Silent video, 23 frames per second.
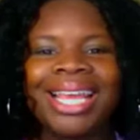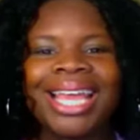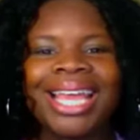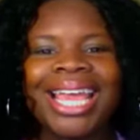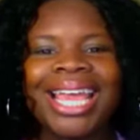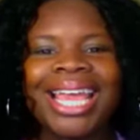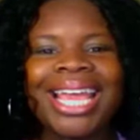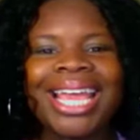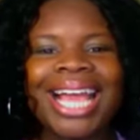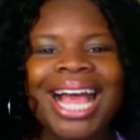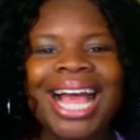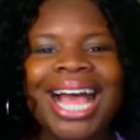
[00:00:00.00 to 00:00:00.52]

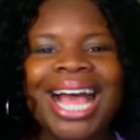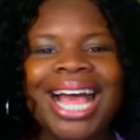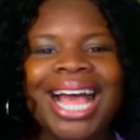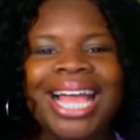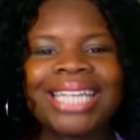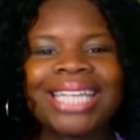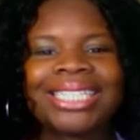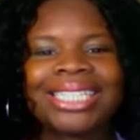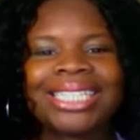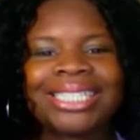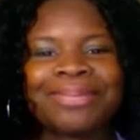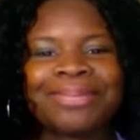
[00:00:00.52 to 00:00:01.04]
Hey
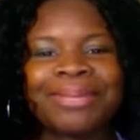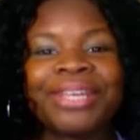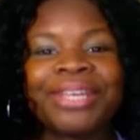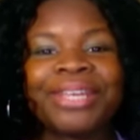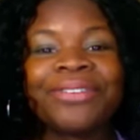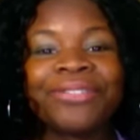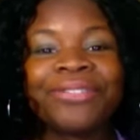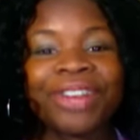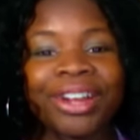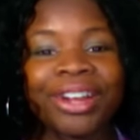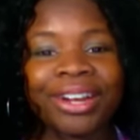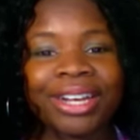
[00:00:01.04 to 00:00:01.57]
guys, it's me,
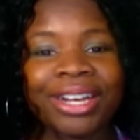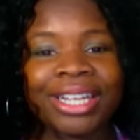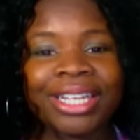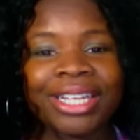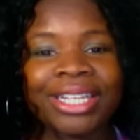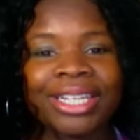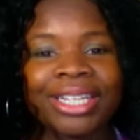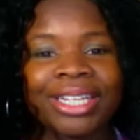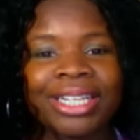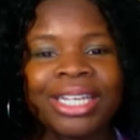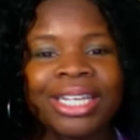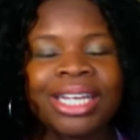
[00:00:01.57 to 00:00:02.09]

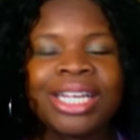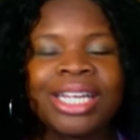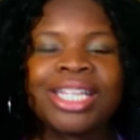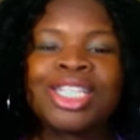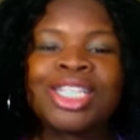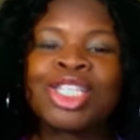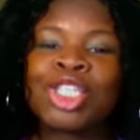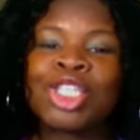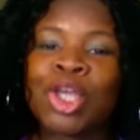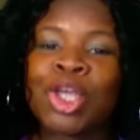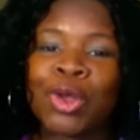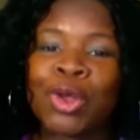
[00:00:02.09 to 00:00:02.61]
Veralyn.
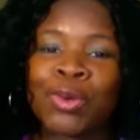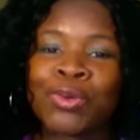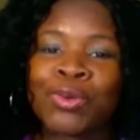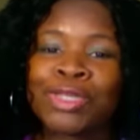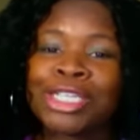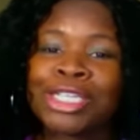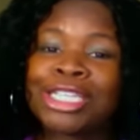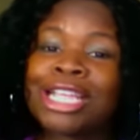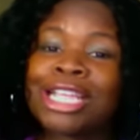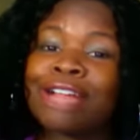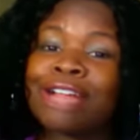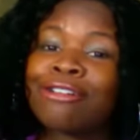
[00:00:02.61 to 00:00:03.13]
So,
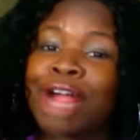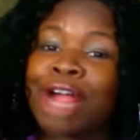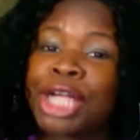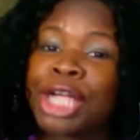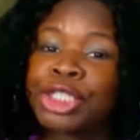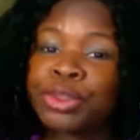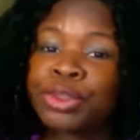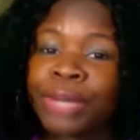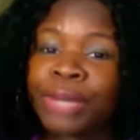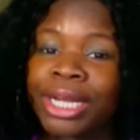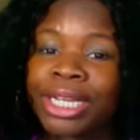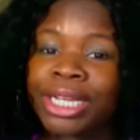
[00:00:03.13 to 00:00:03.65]
since I
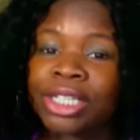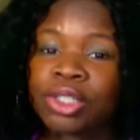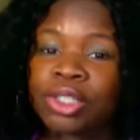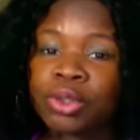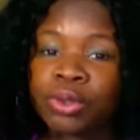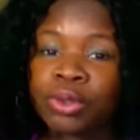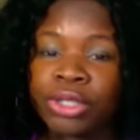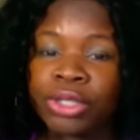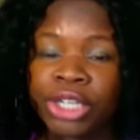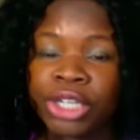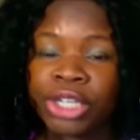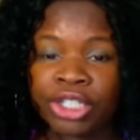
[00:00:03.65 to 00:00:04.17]
graduated
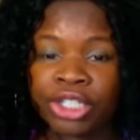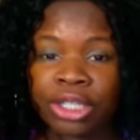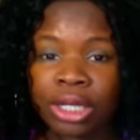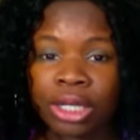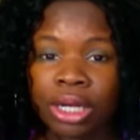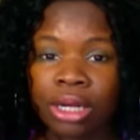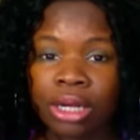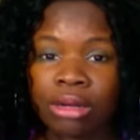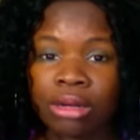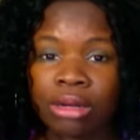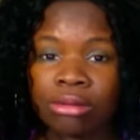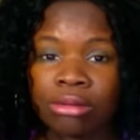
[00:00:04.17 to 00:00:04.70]
2 years
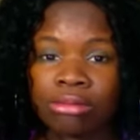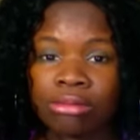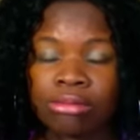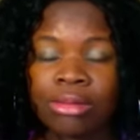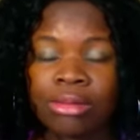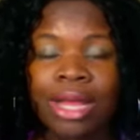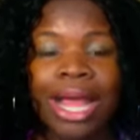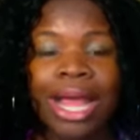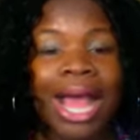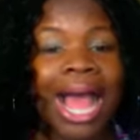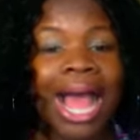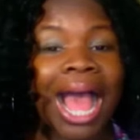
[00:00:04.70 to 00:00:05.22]
ago,
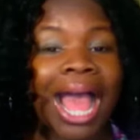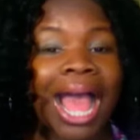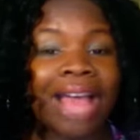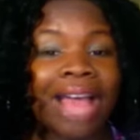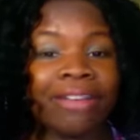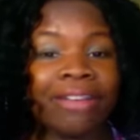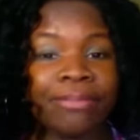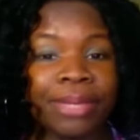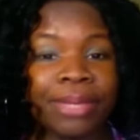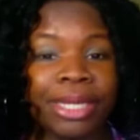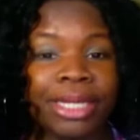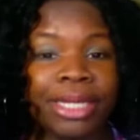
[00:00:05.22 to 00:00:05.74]
I
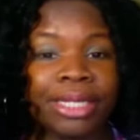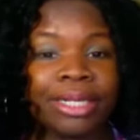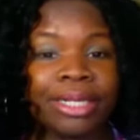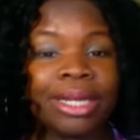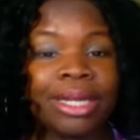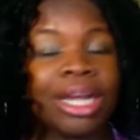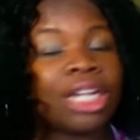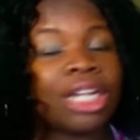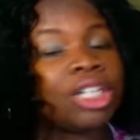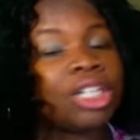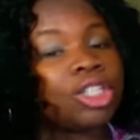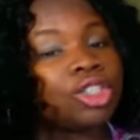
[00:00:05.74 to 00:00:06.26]
have been
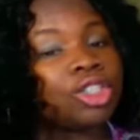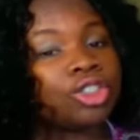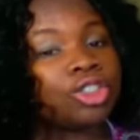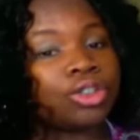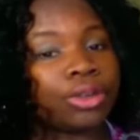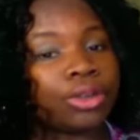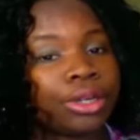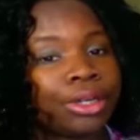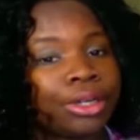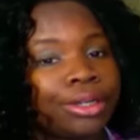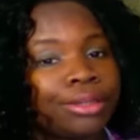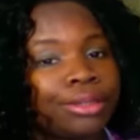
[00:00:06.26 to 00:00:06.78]

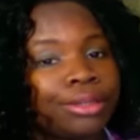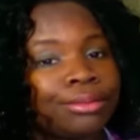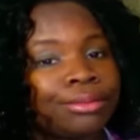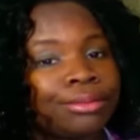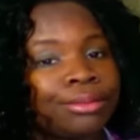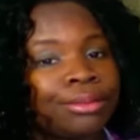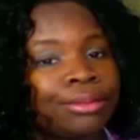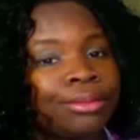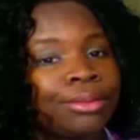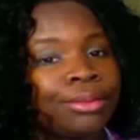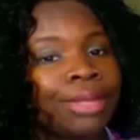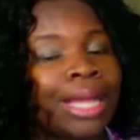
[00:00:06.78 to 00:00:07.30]
uninsured.
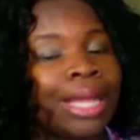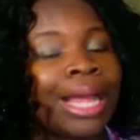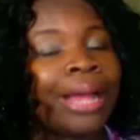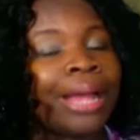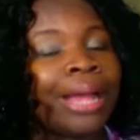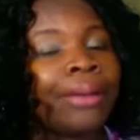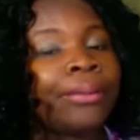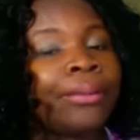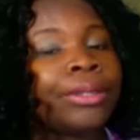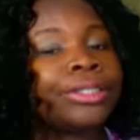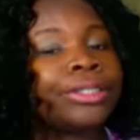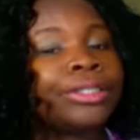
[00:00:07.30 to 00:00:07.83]
I
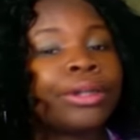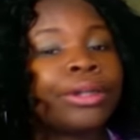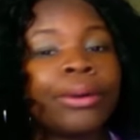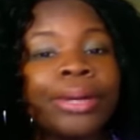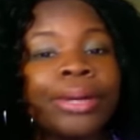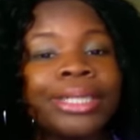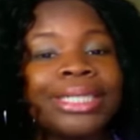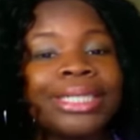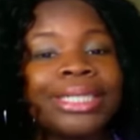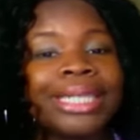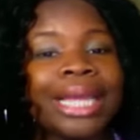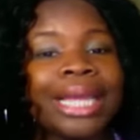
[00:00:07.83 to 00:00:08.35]
was
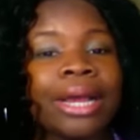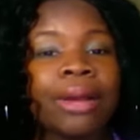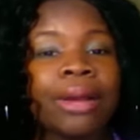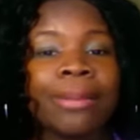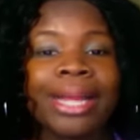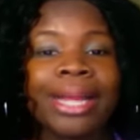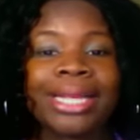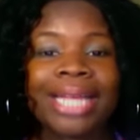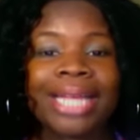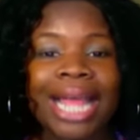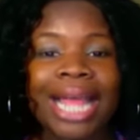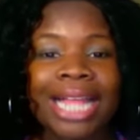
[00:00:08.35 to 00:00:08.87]
going to get on
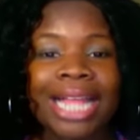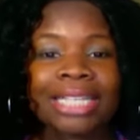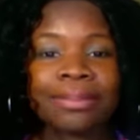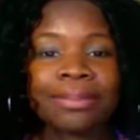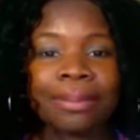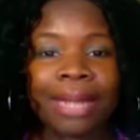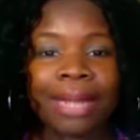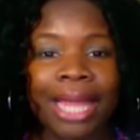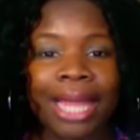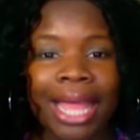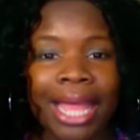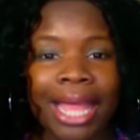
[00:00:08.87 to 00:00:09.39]
my dad's
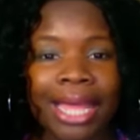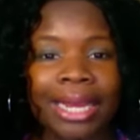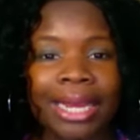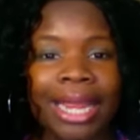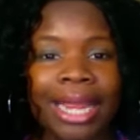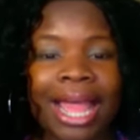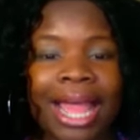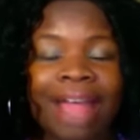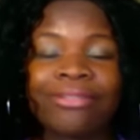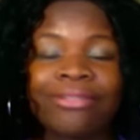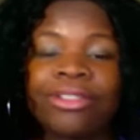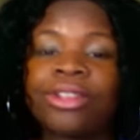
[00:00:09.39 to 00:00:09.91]
plan
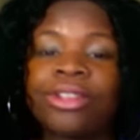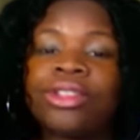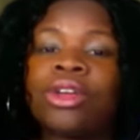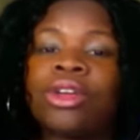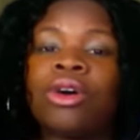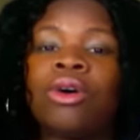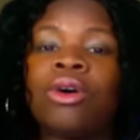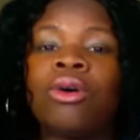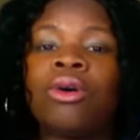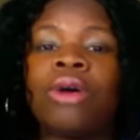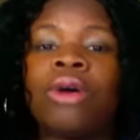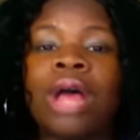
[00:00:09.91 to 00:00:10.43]
after the
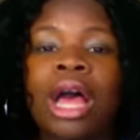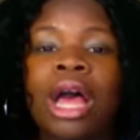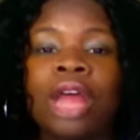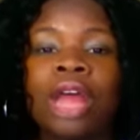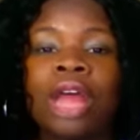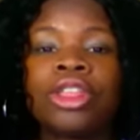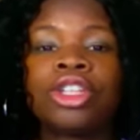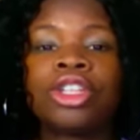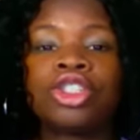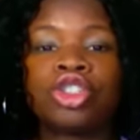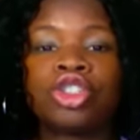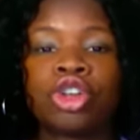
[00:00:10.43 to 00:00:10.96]
whole health
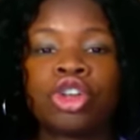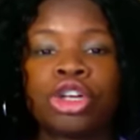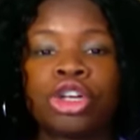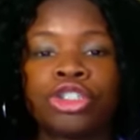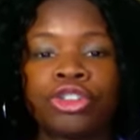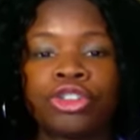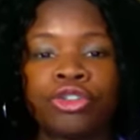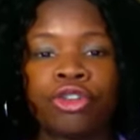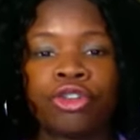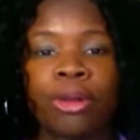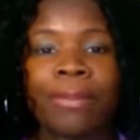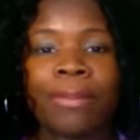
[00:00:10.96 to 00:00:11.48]
insurance
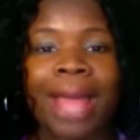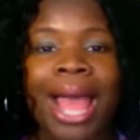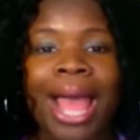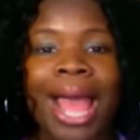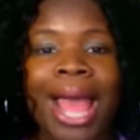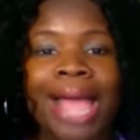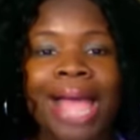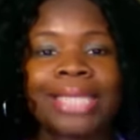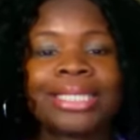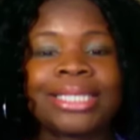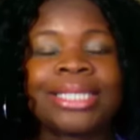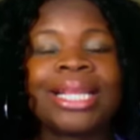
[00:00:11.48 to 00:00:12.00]
reform
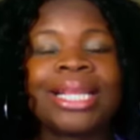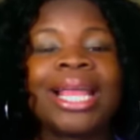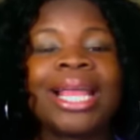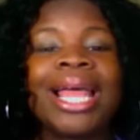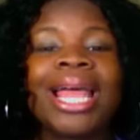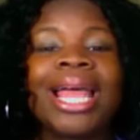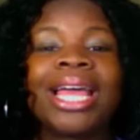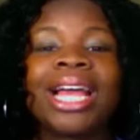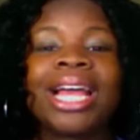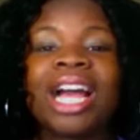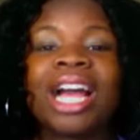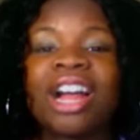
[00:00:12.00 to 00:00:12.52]
passed
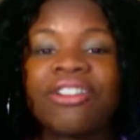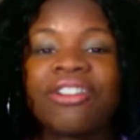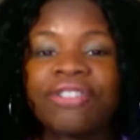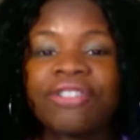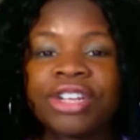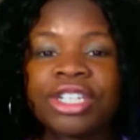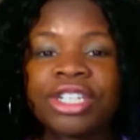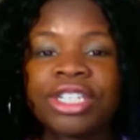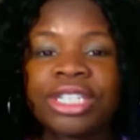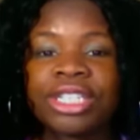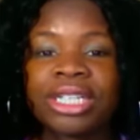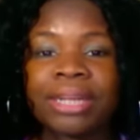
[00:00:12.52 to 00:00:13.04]
and
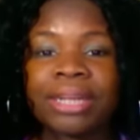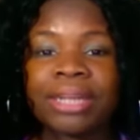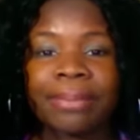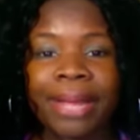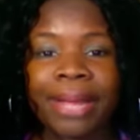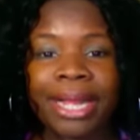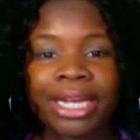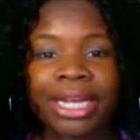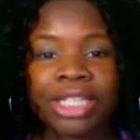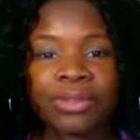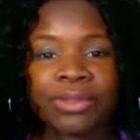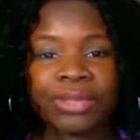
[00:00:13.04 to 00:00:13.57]
coverage to
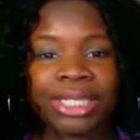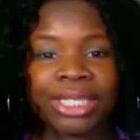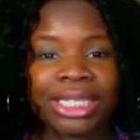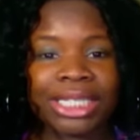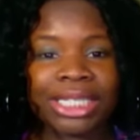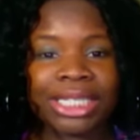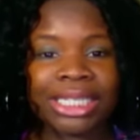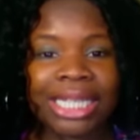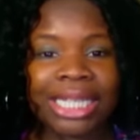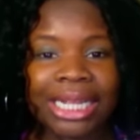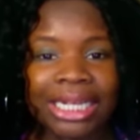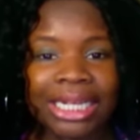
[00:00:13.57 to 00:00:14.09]
dependents was
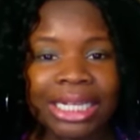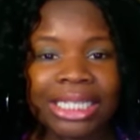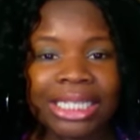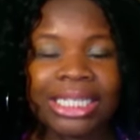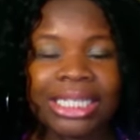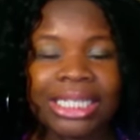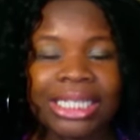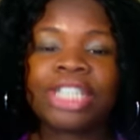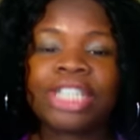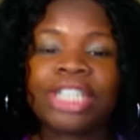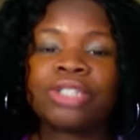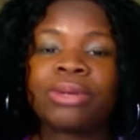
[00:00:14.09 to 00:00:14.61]
extended
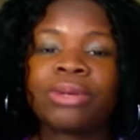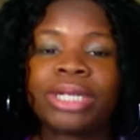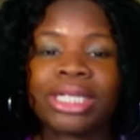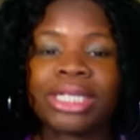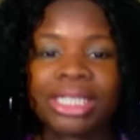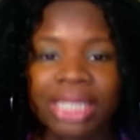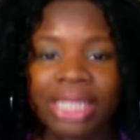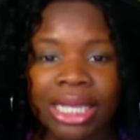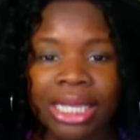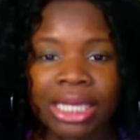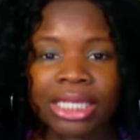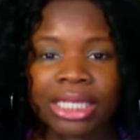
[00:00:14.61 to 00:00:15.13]
to age
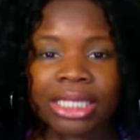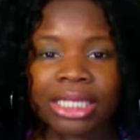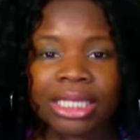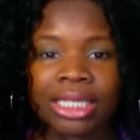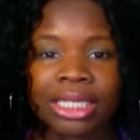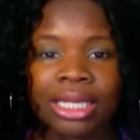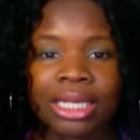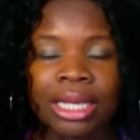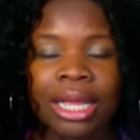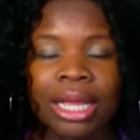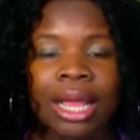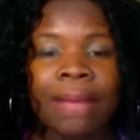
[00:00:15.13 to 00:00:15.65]
26.
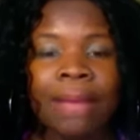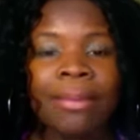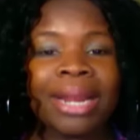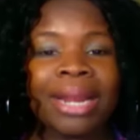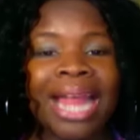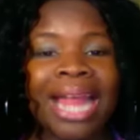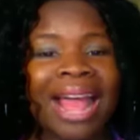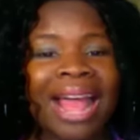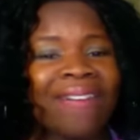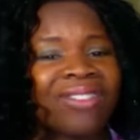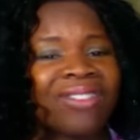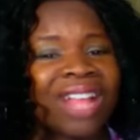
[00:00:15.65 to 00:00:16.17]
But
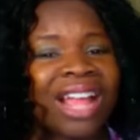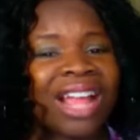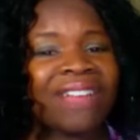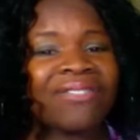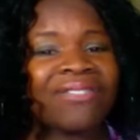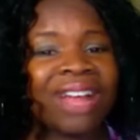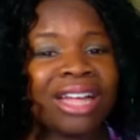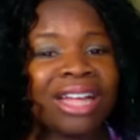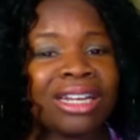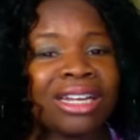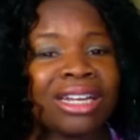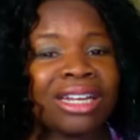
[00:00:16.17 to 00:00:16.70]
after I
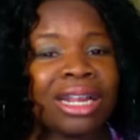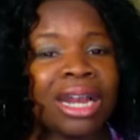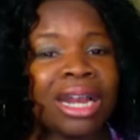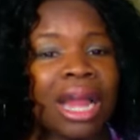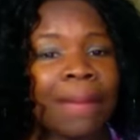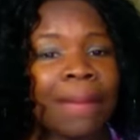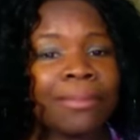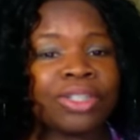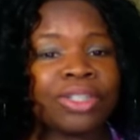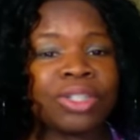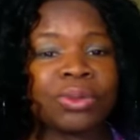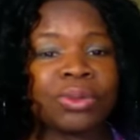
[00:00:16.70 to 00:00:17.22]
found out how
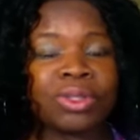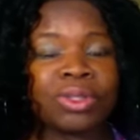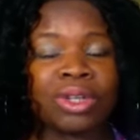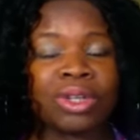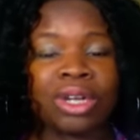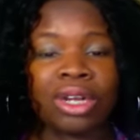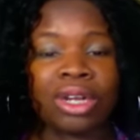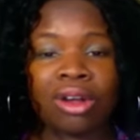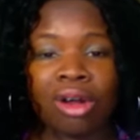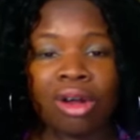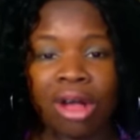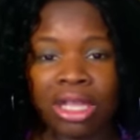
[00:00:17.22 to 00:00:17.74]
much it was going
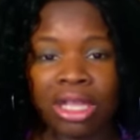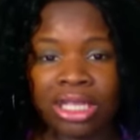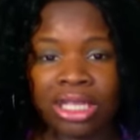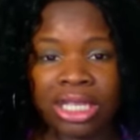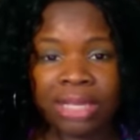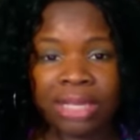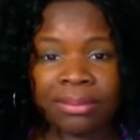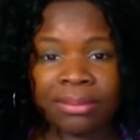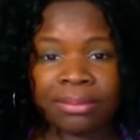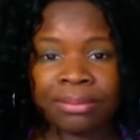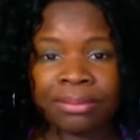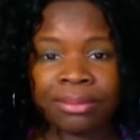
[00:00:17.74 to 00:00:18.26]
to cost
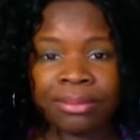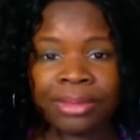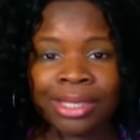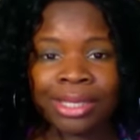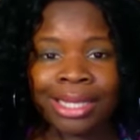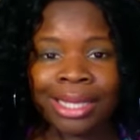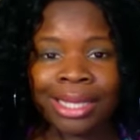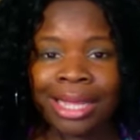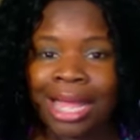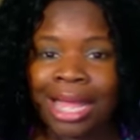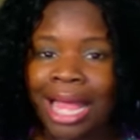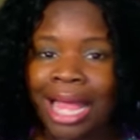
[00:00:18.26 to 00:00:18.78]
him,
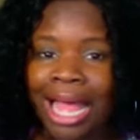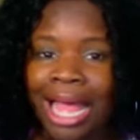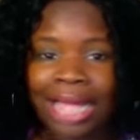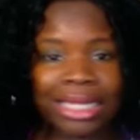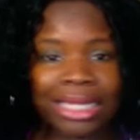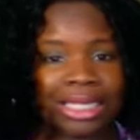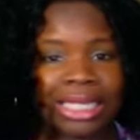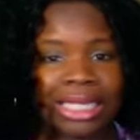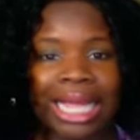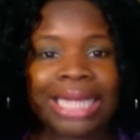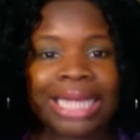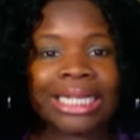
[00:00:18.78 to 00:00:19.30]
I
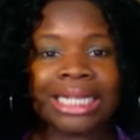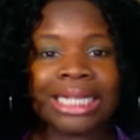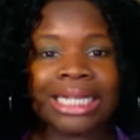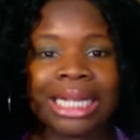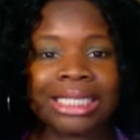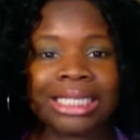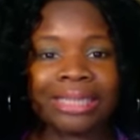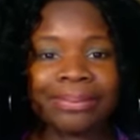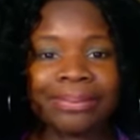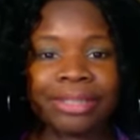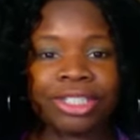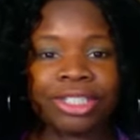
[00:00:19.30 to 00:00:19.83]
decided not
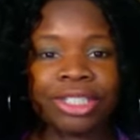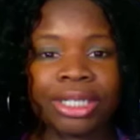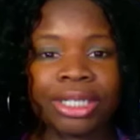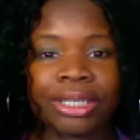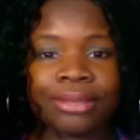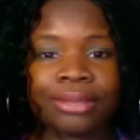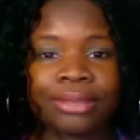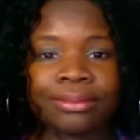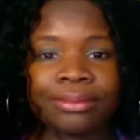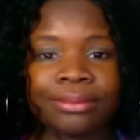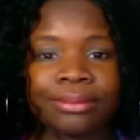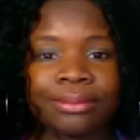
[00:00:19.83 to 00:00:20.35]
to push it.